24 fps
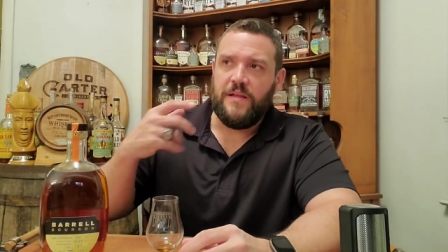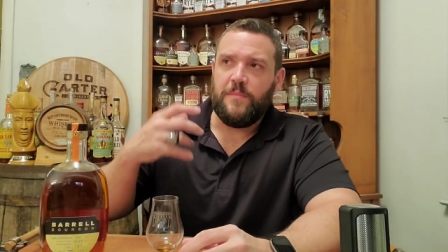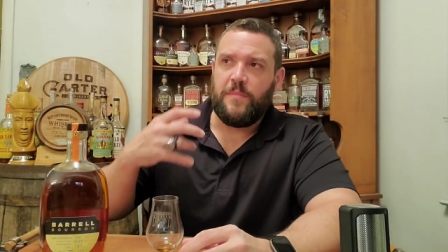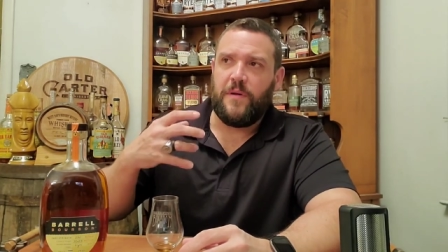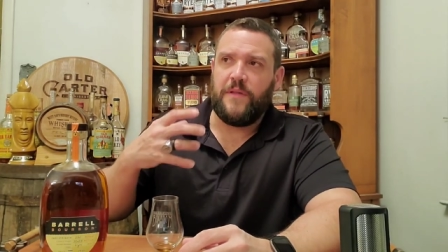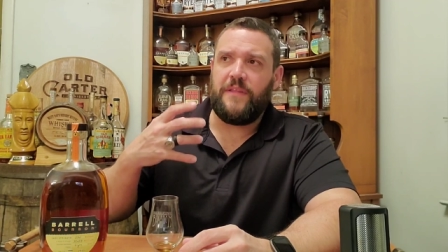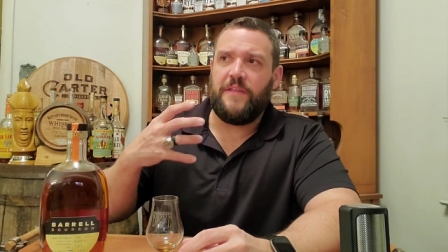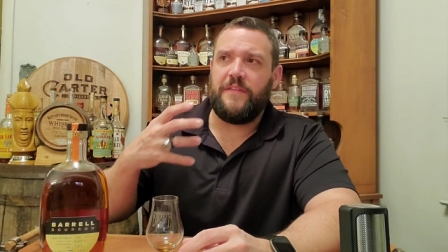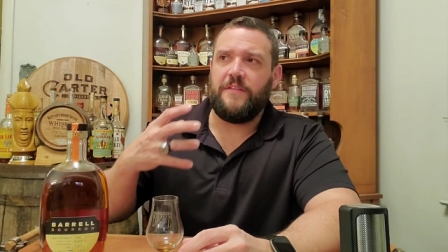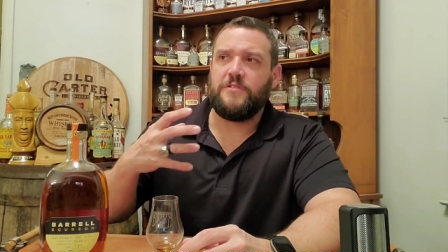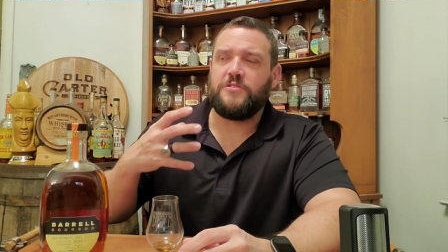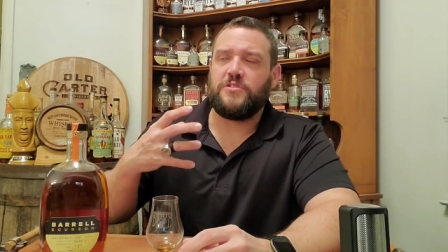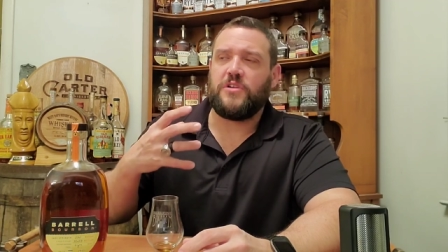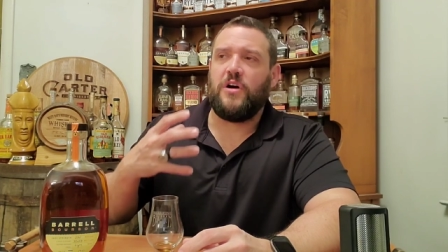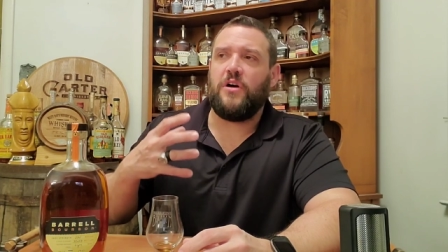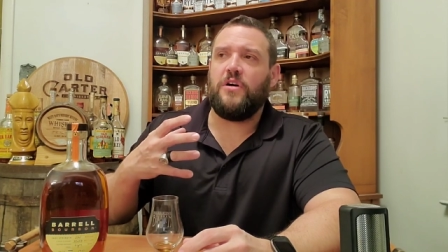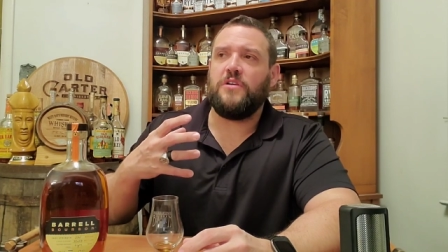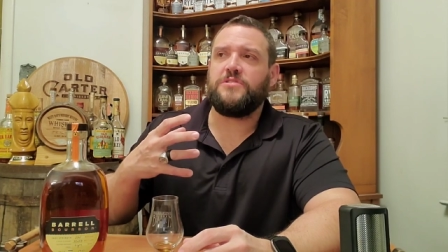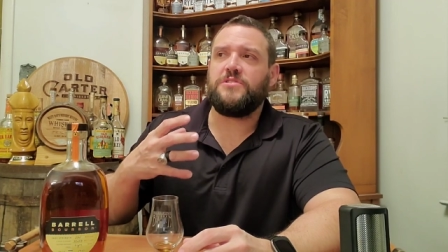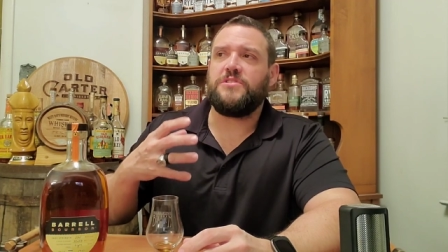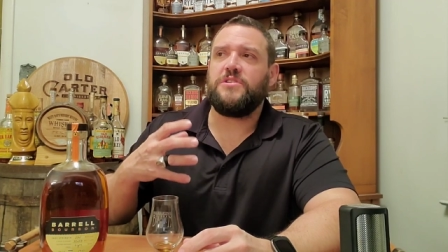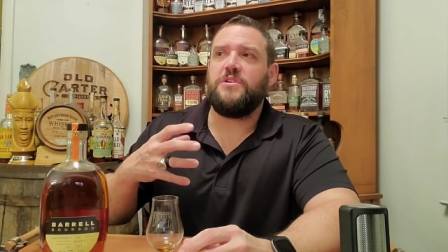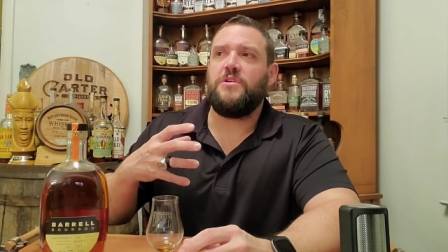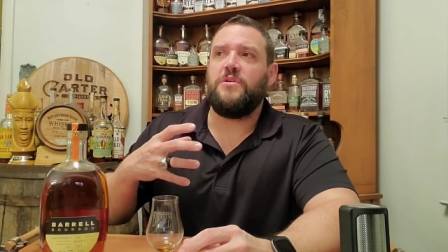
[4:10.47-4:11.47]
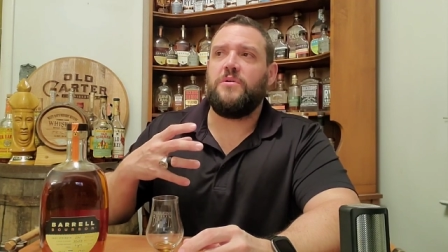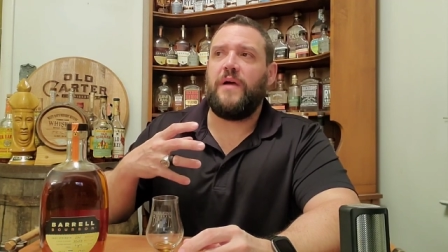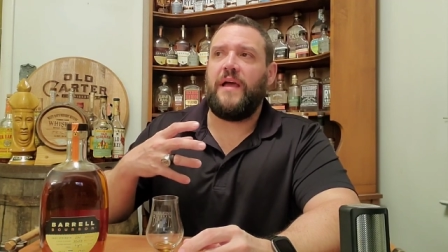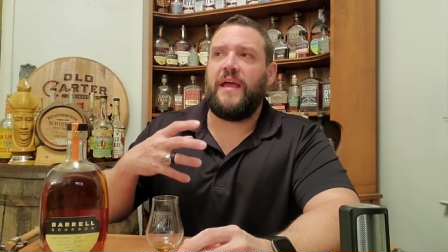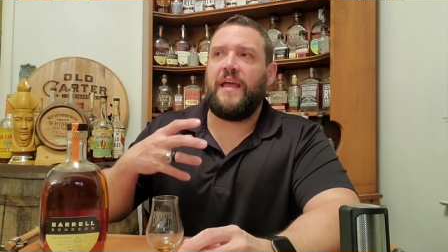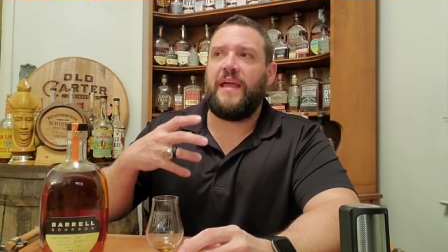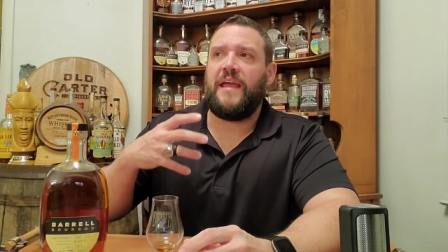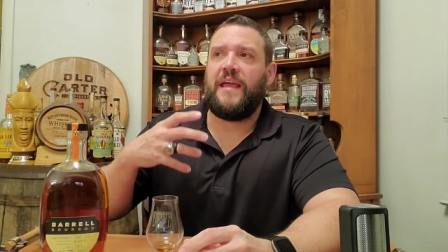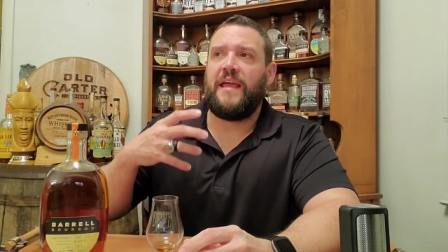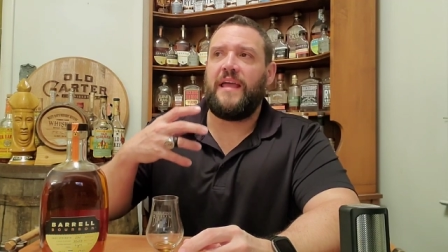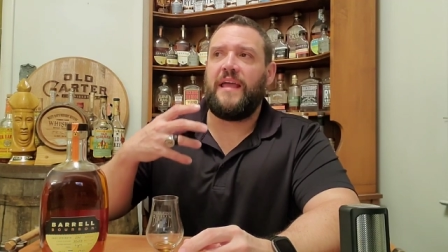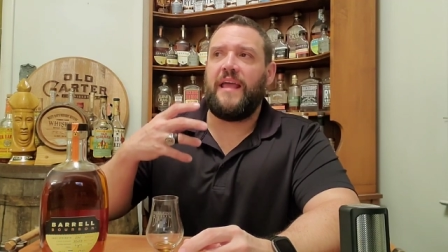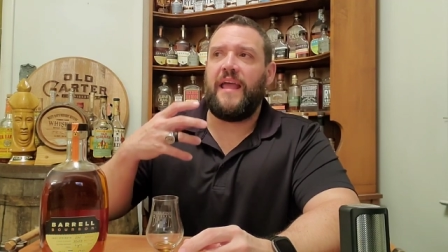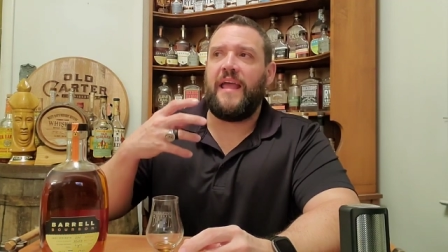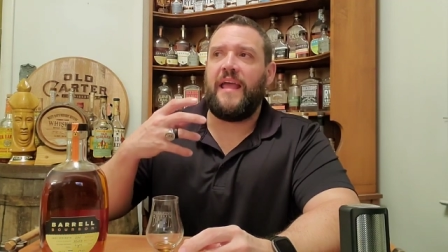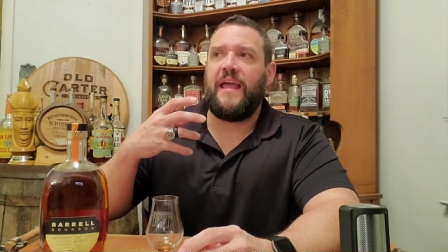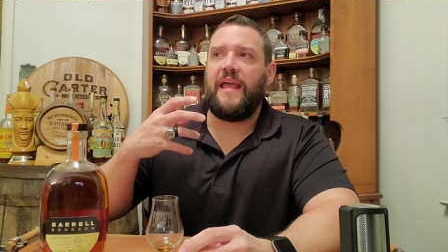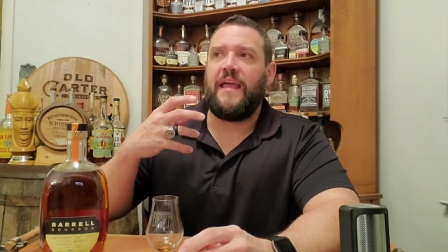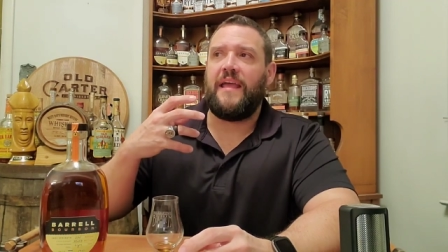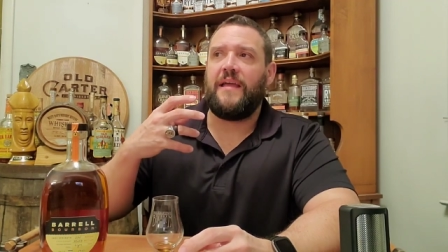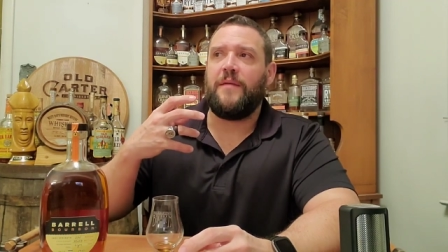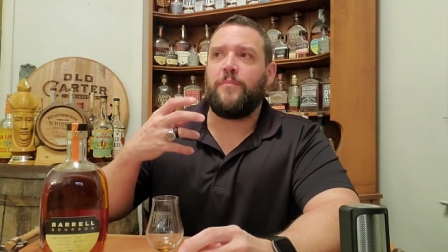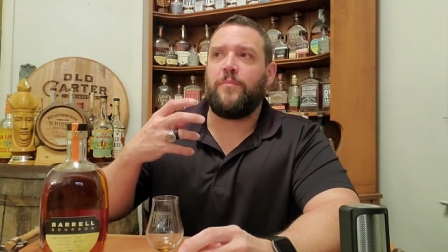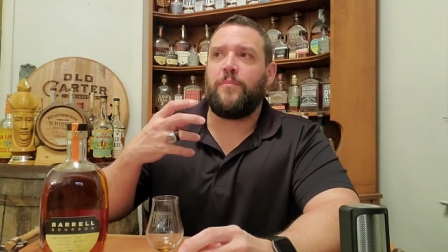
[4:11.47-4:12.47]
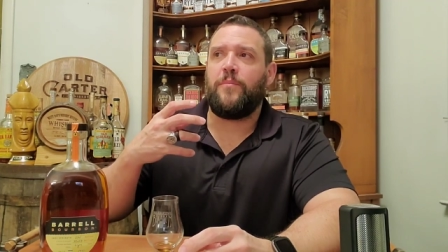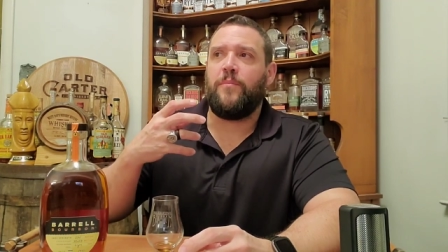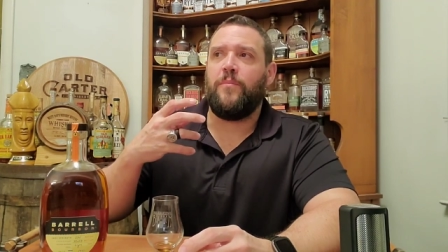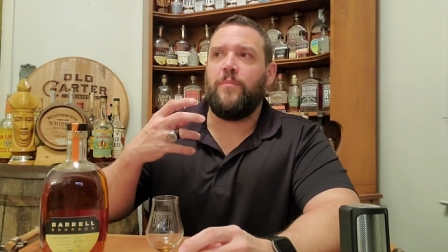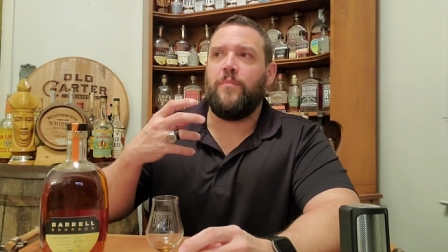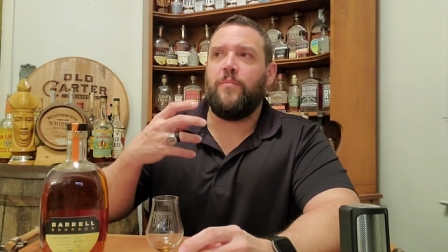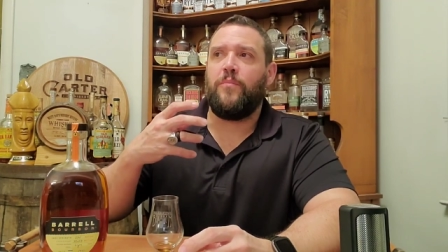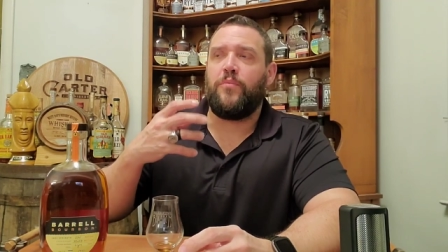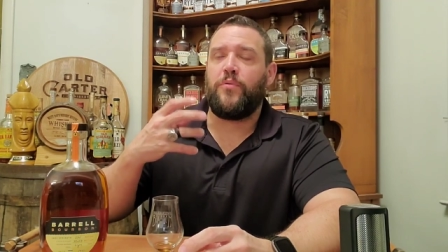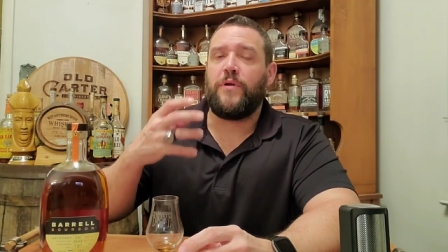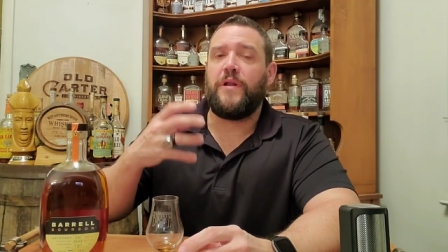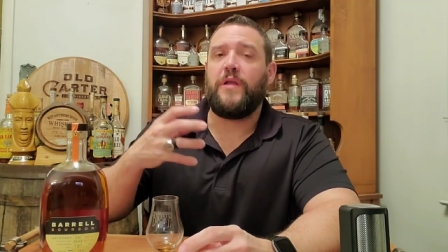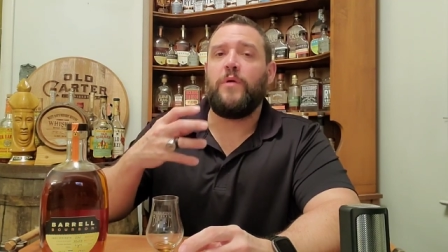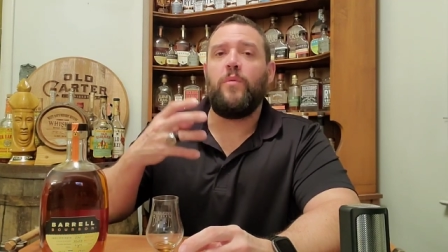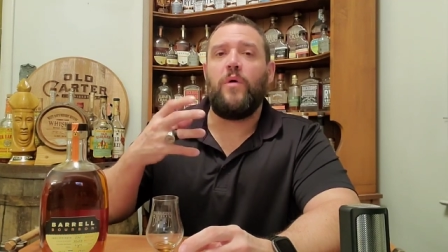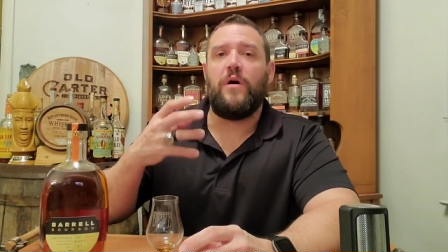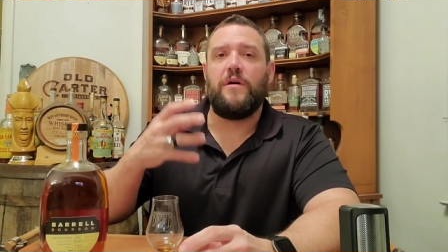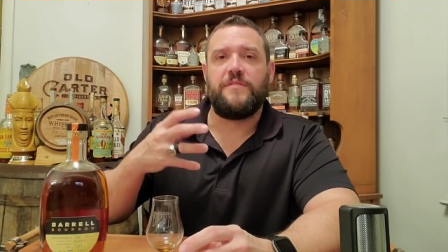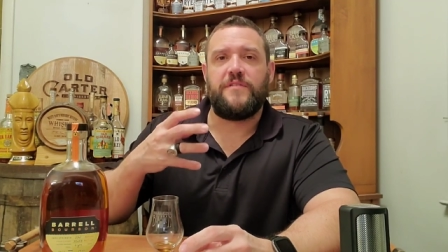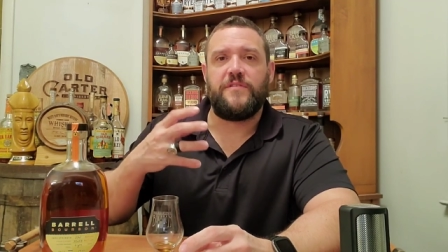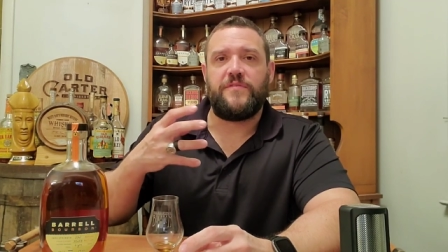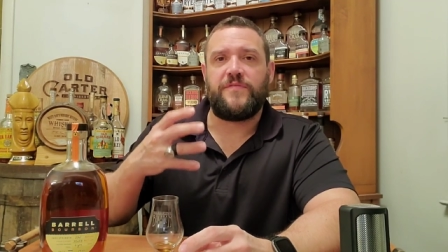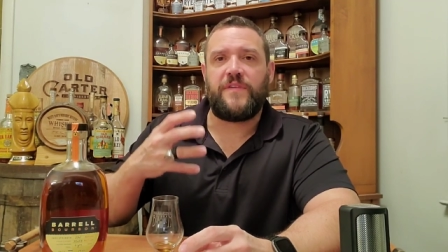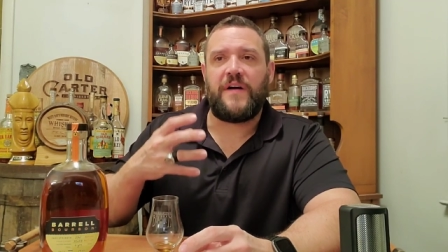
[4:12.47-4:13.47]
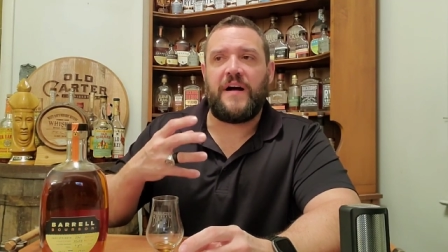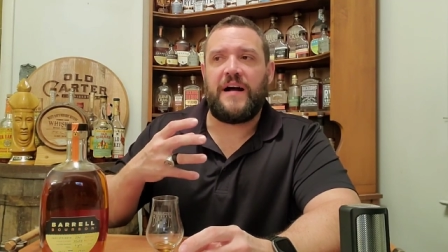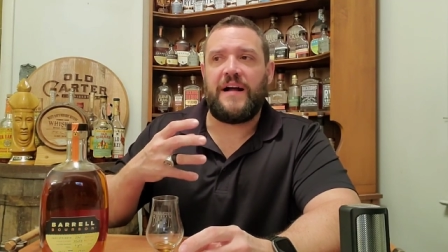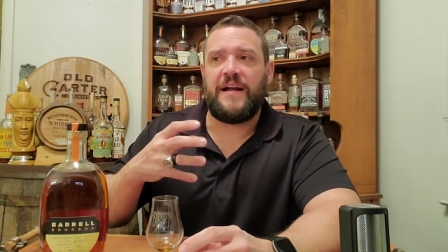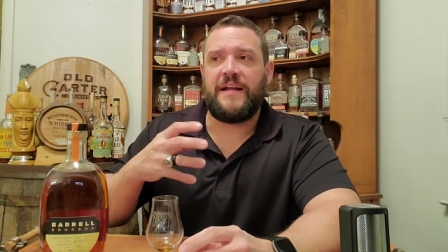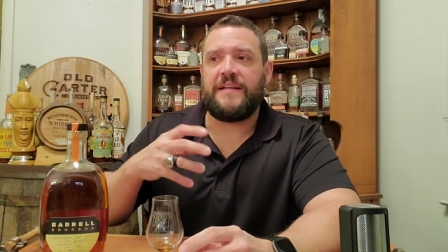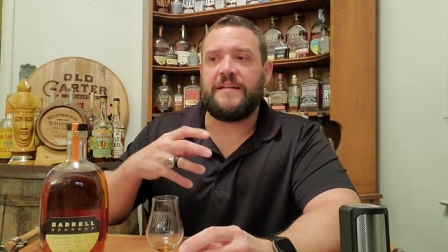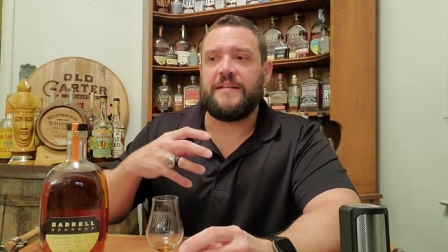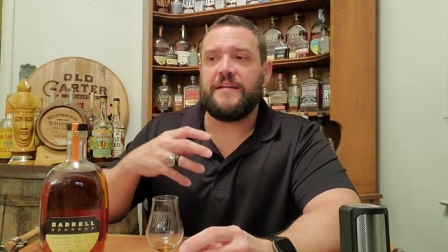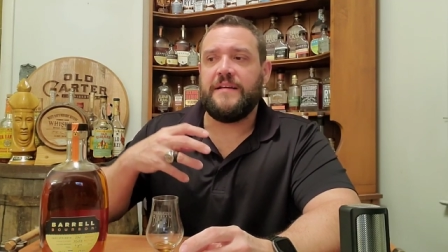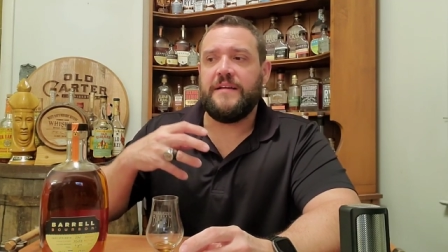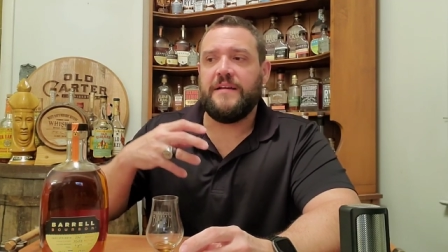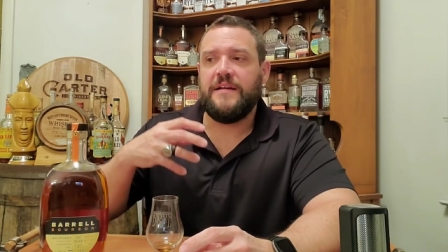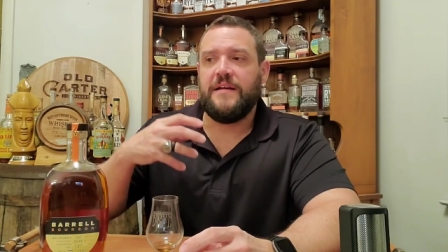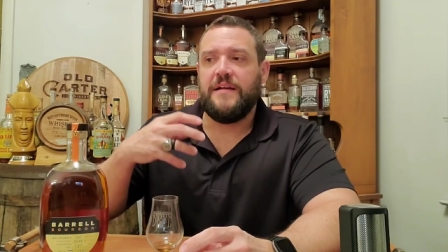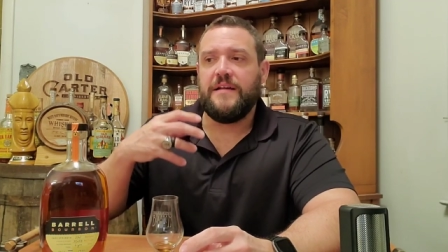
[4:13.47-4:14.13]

but then there's also a a pretty well defined